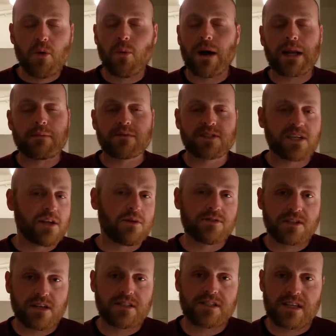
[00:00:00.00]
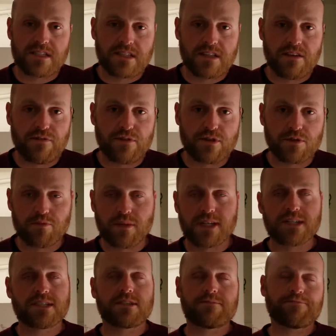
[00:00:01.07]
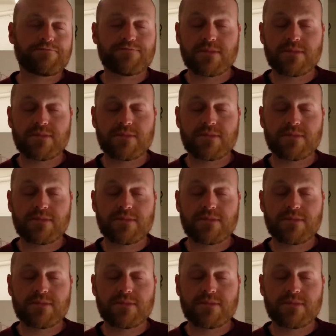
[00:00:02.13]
why do mosquitoes exist in the first place?